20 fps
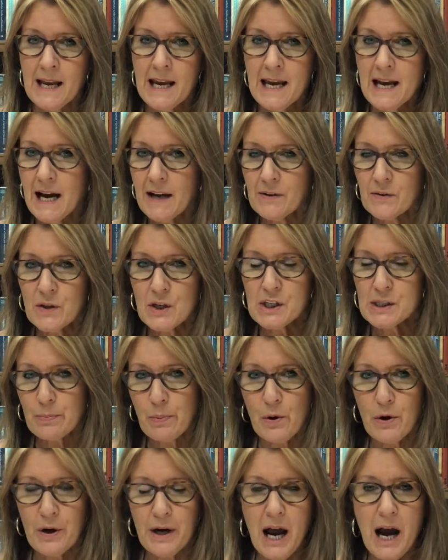And at this
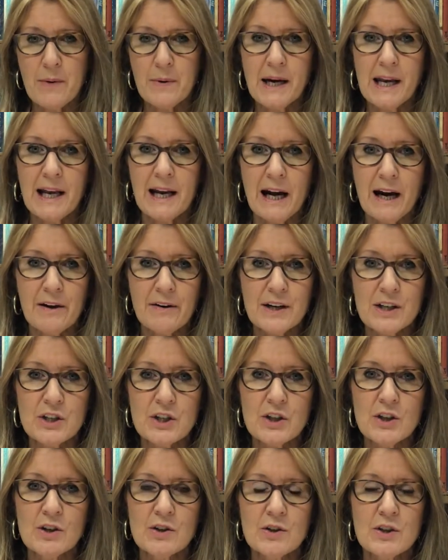point, I would encourage
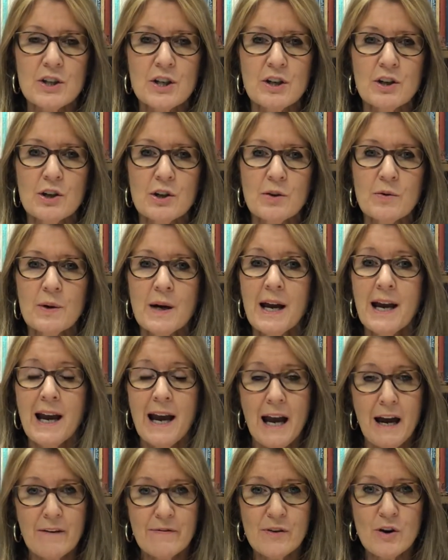you to
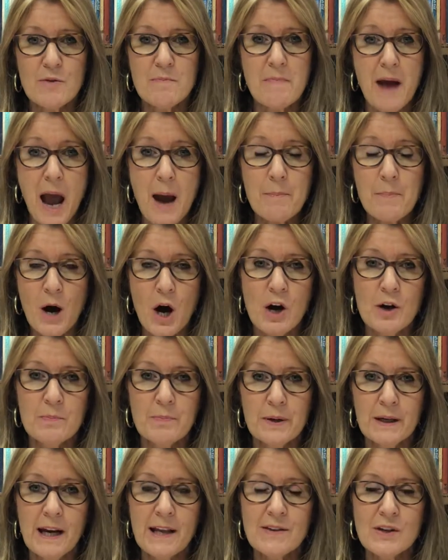have your map
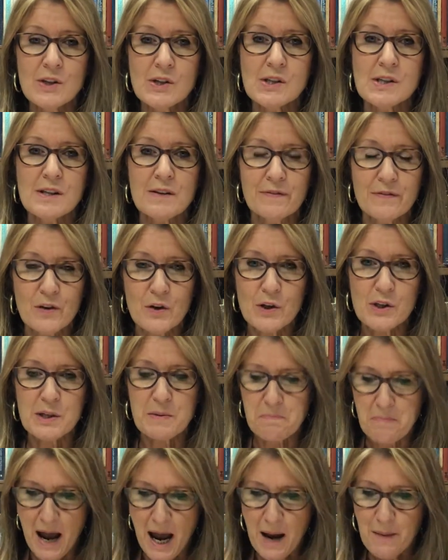open, and this is the first
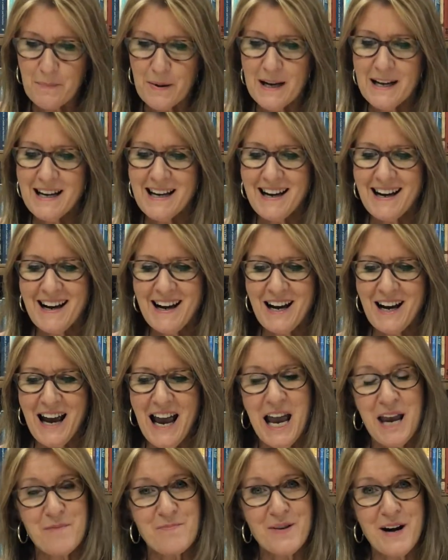map,
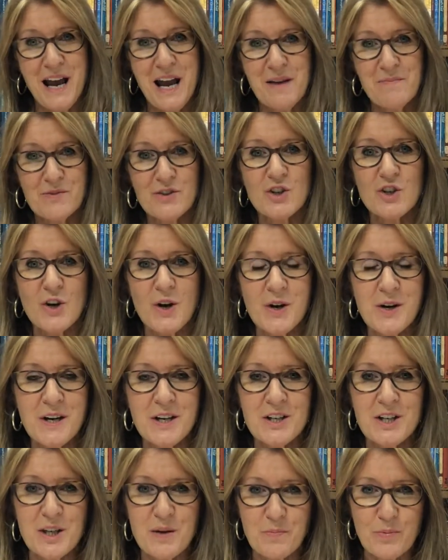Abraham's journey
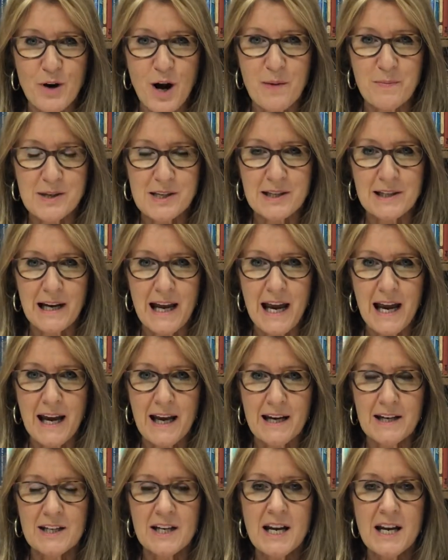to the promised land.